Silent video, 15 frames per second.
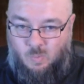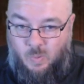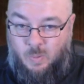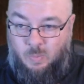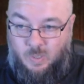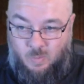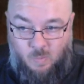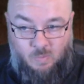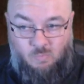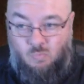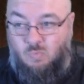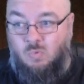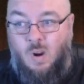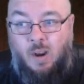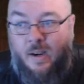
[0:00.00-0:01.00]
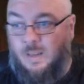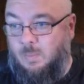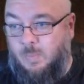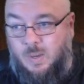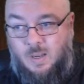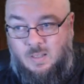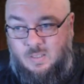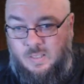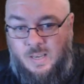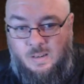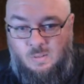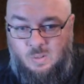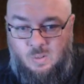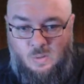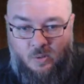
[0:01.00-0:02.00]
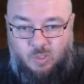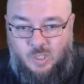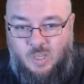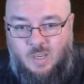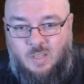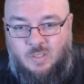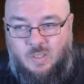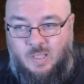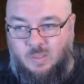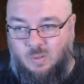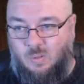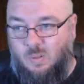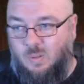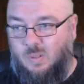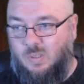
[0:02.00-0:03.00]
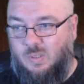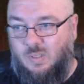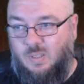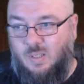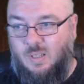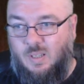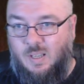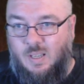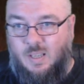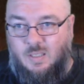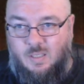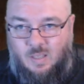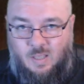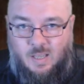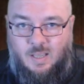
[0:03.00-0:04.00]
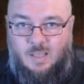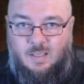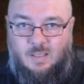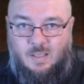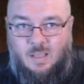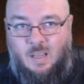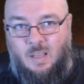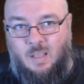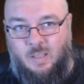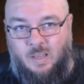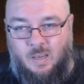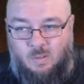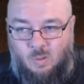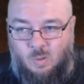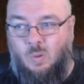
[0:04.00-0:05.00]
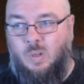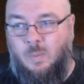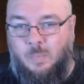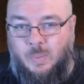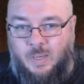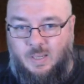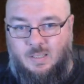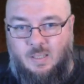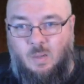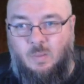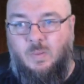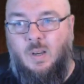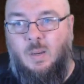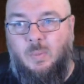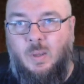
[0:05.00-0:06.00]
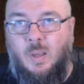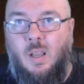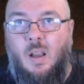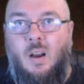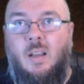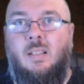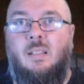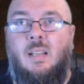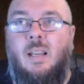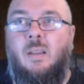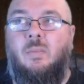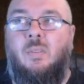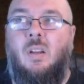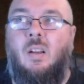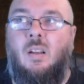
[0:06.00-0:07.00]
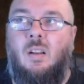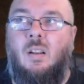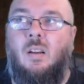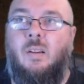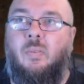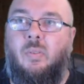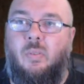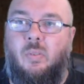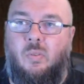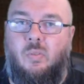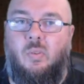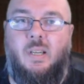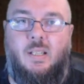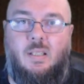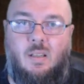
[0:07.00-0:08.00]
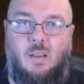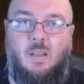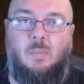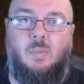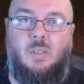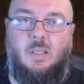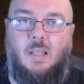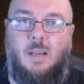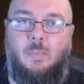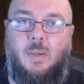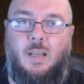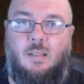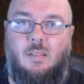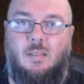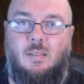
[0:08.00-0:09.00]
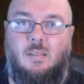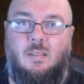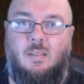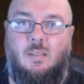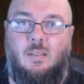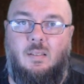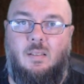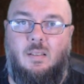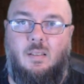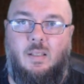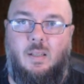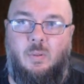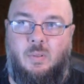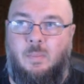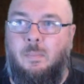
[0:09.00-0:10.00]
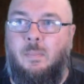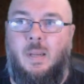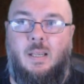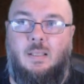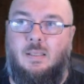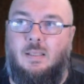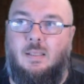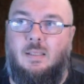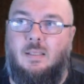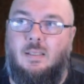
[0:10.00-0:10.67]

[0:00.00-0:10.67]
We just went running past the egregore and charged these orcs so that uh, the egregore could pick herself up. I saved her life three times in that battle. It was amazing.